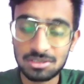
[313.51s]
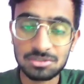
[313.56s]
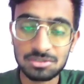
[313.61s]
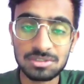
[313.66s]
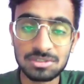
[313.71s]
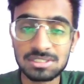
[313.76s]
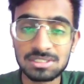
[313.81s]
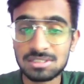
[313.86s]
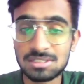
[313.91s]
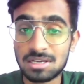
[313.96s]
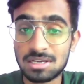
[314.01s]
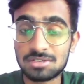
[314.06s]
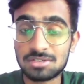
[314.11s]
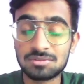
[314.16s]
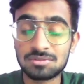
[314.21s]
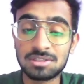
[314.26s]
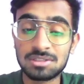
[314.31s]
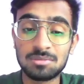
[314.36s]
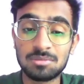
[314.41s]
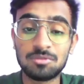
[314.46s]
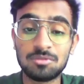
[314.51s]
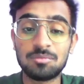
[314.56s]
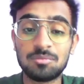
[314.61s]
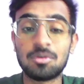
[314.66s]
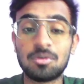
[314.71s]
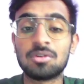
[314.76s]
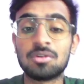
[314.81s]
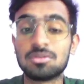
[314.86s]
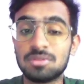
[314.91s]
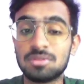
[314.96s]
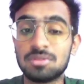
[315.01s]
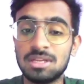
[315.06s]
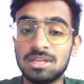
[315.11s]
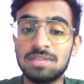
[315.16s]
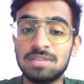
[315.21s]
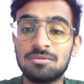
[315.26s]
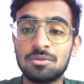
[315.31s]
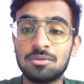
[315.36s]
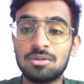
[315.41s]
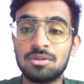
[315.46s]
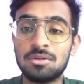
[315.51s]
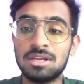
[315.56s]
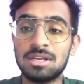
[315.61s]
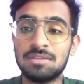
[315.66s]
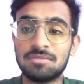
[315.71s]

So it starts with the move pawn to d4,